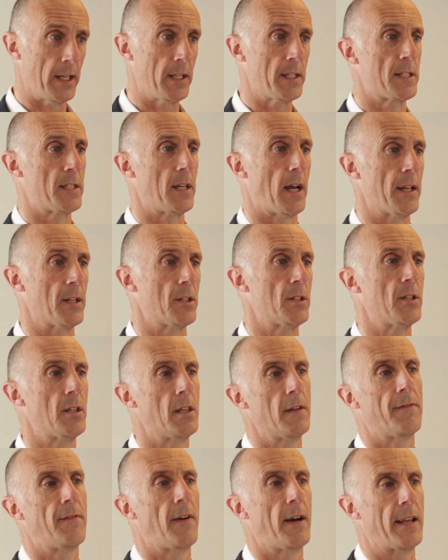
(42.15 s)
insight to
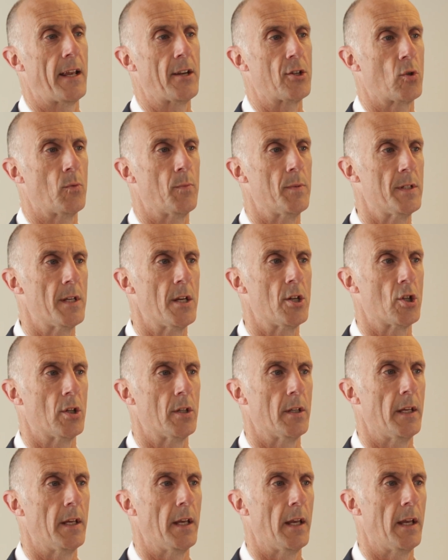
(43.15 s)
the financial
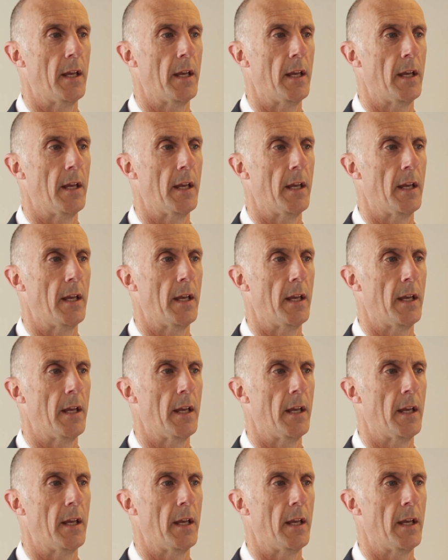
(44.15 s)
position,